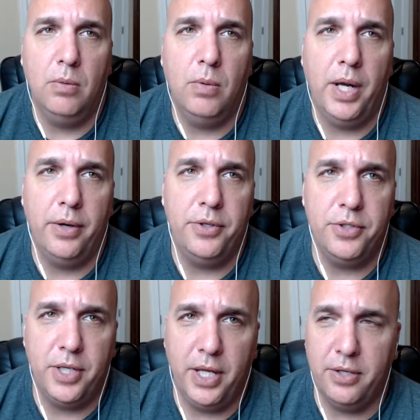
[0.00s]
wow, you
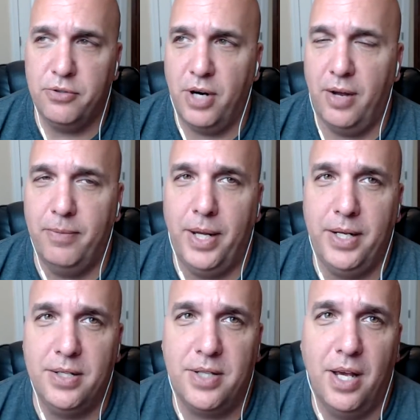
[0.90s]
should get a drive-by
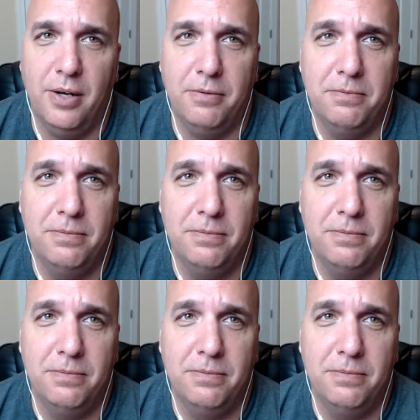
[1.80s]
discount.